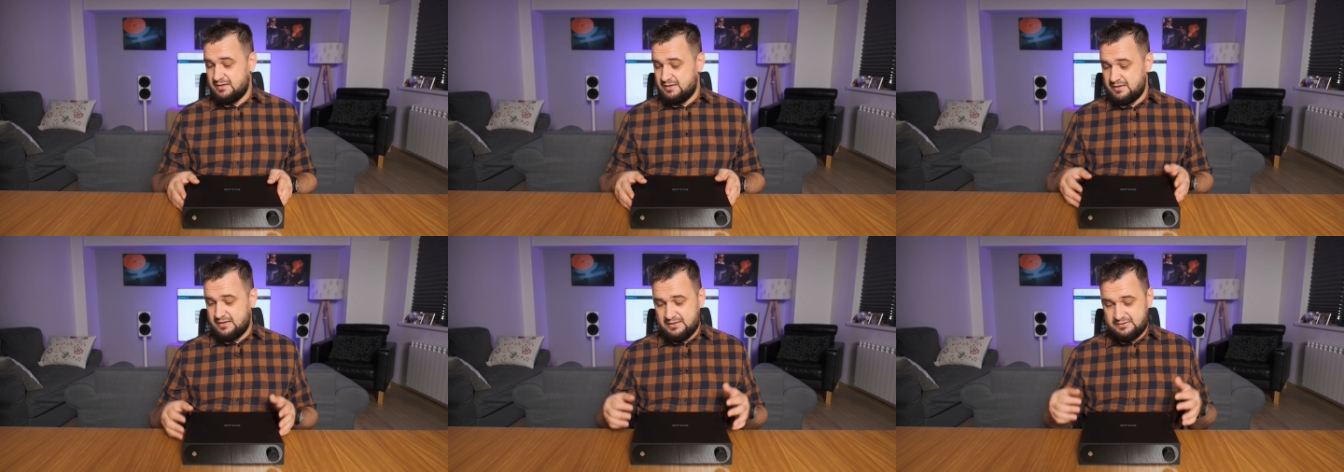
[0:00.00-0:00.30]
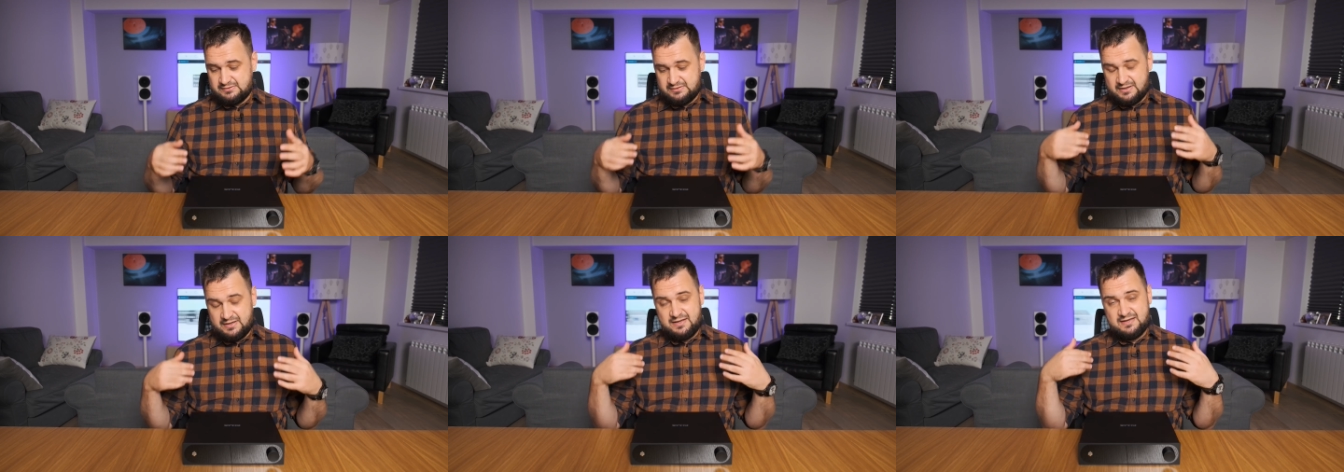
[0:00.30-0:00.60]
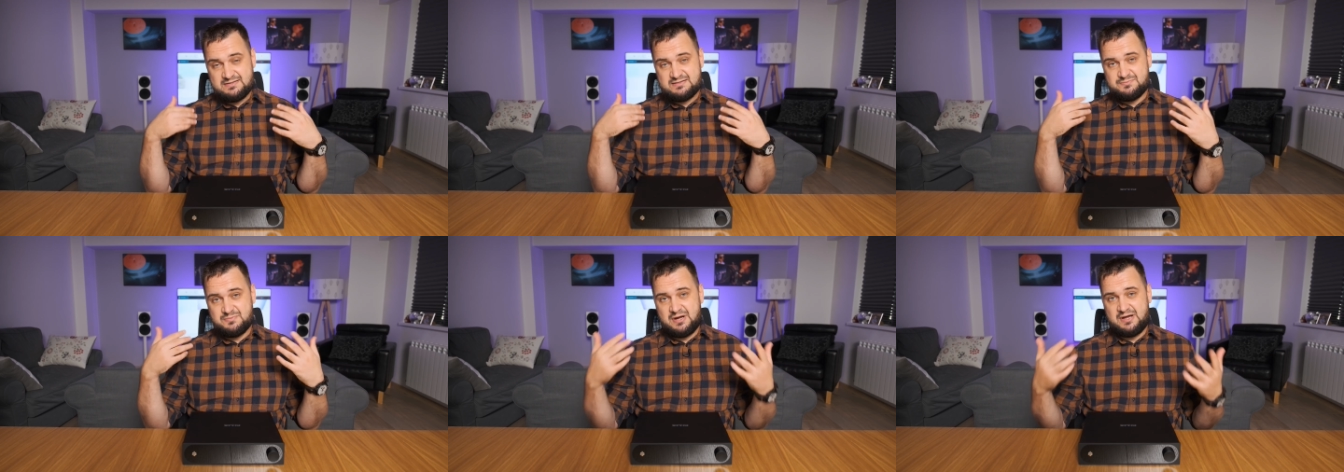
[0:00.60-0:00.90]
and
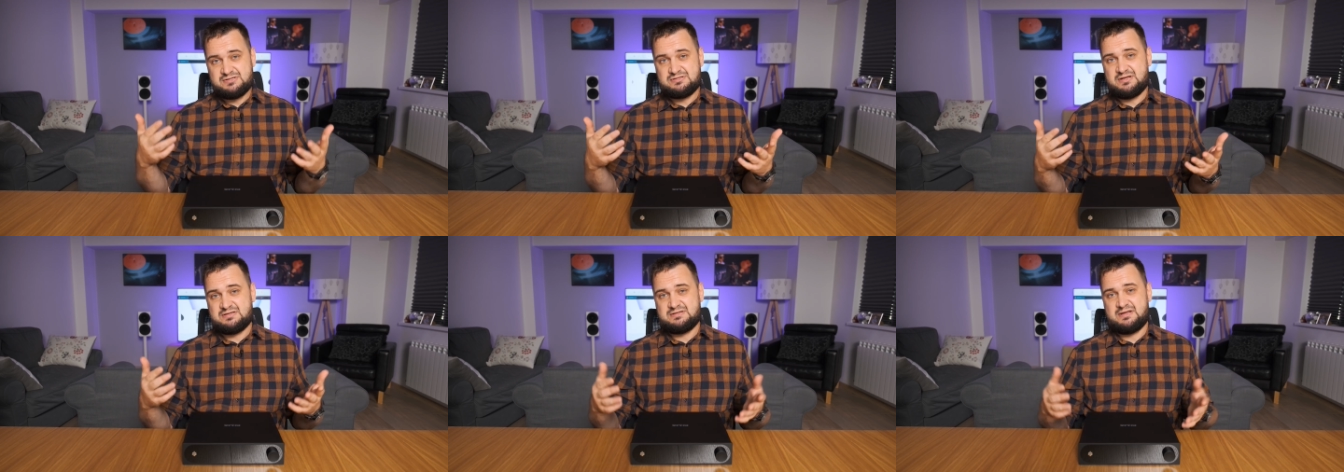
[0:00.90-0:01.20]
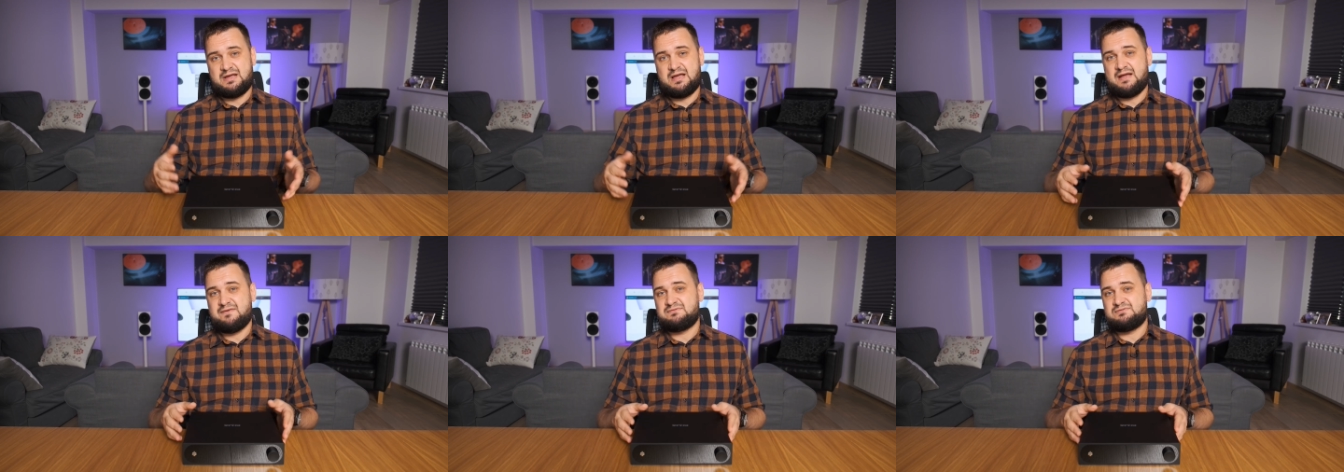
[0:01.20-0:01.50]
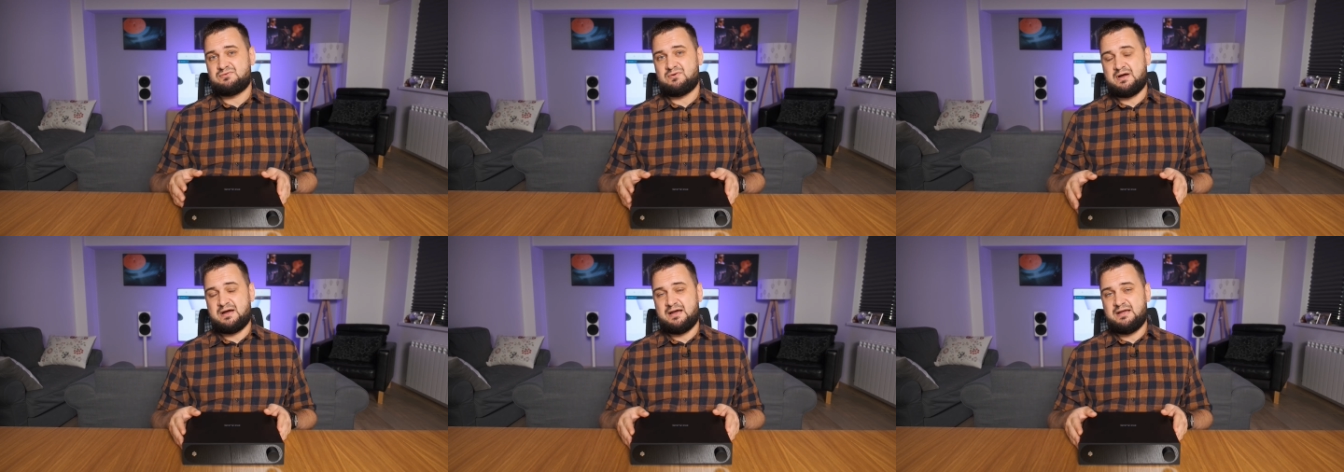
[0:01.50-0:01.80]
as much as I have
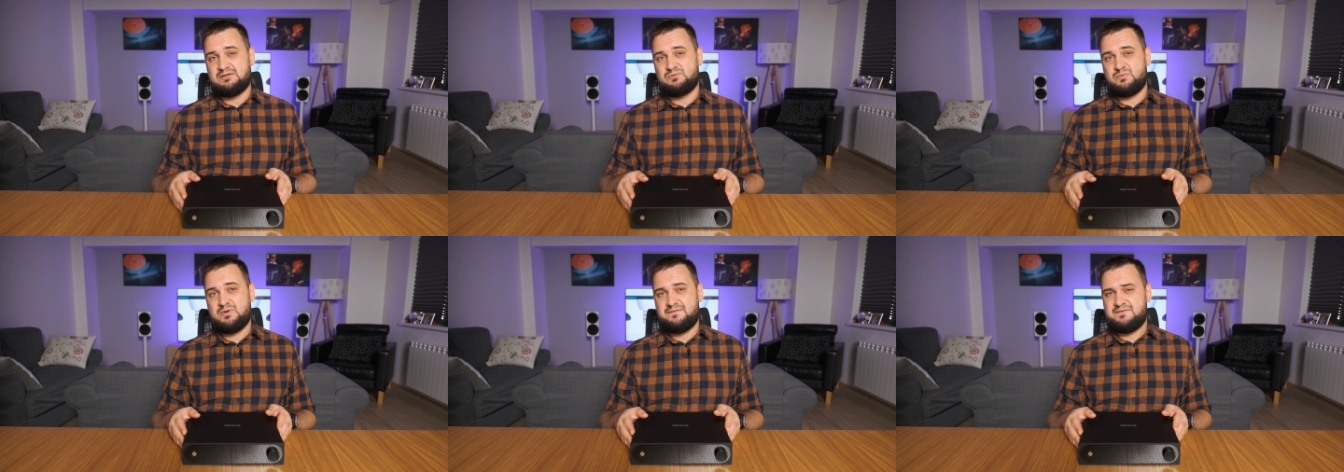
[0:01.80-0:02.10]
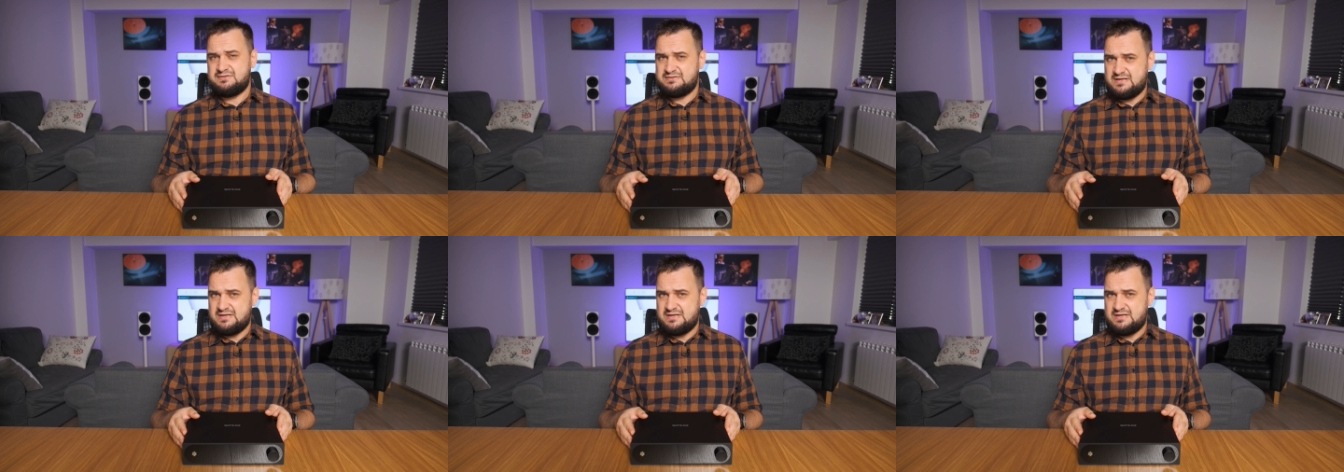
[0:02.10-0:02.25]
tried with